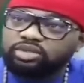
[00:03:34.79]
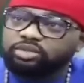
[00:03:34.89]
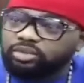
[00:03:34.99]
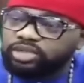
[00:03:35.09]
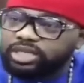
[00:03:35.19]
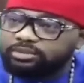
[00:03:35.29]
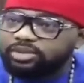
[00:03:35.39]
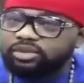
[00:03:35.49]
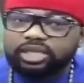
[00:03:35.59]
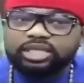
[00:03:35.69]
You bought their
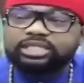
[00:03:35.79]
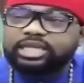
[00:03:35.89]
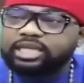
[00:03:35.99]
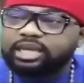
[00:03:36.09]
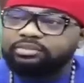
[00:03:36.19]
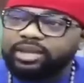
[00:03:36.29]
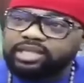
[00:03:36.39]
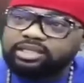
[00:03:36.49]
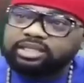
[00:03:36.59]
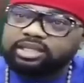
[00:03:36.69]
pillowcase and their
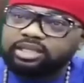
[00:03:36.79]
bed.